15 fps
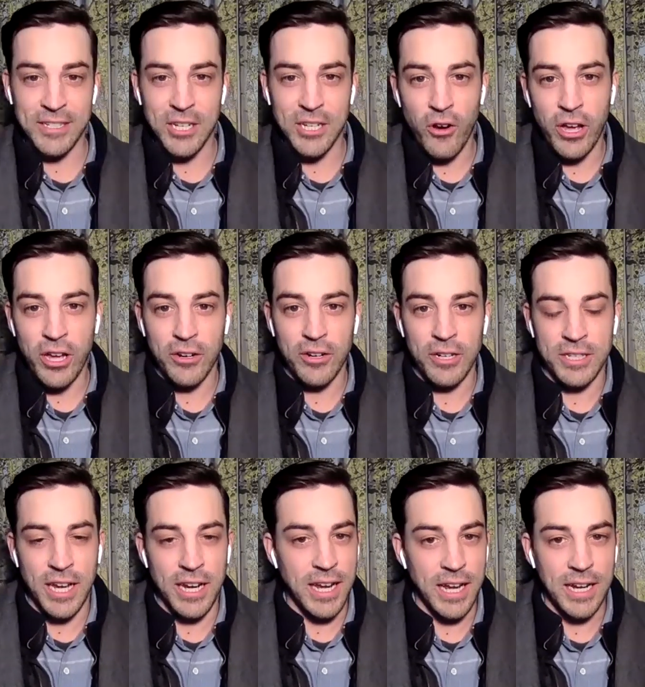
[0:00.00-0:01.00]
going, or does
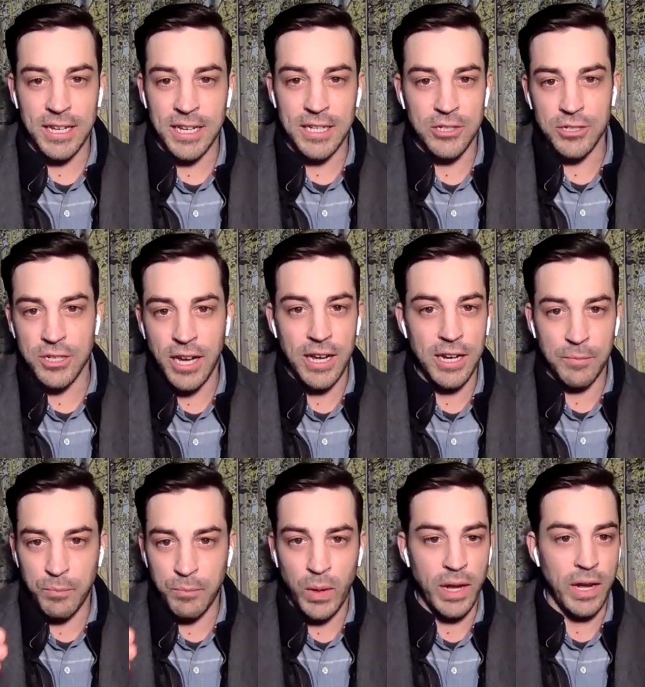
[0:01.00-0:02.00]
that kind of get you kind of
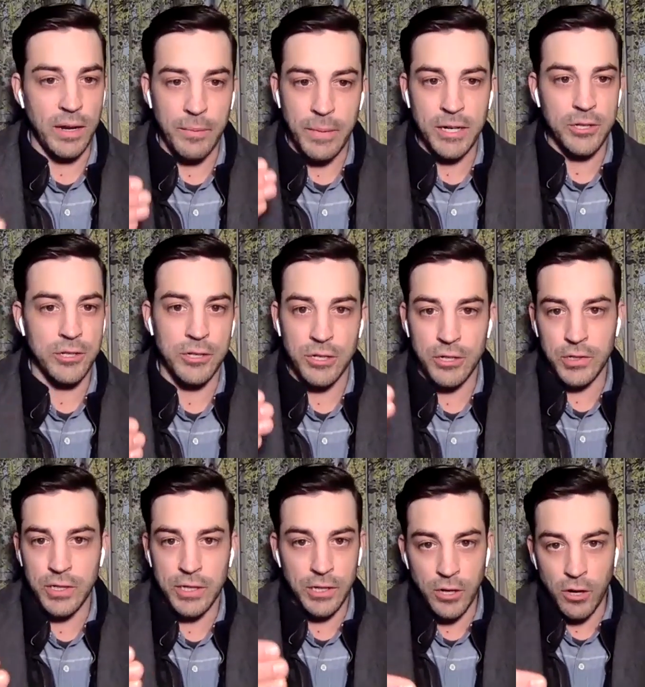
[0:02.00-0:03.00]
playing to make sure you
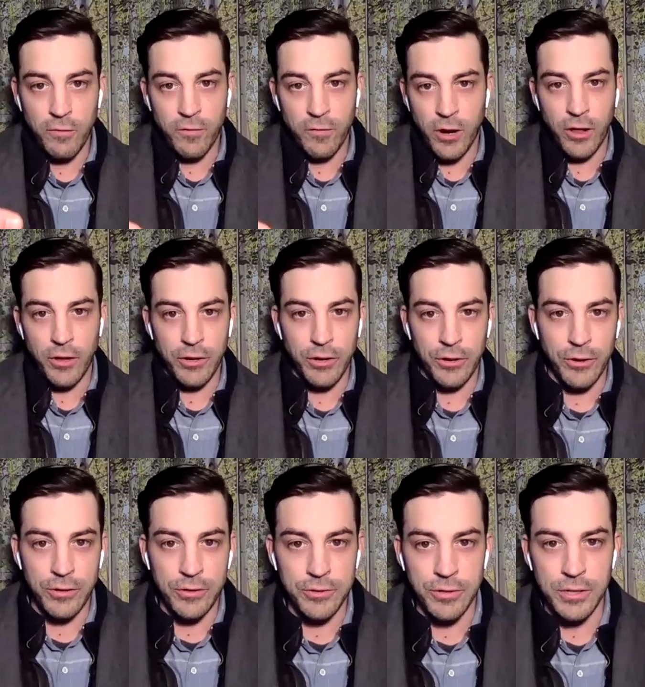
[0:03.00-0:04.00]
can go for another year or
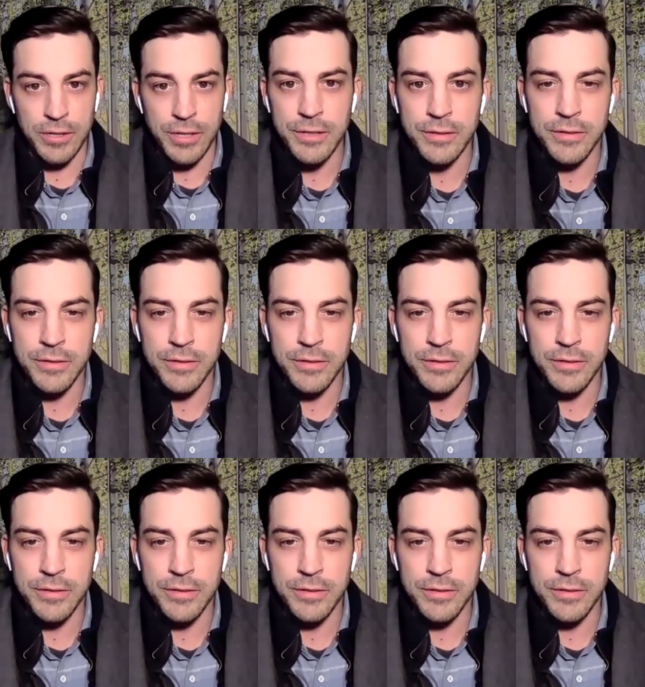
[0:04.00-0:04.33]
two on this?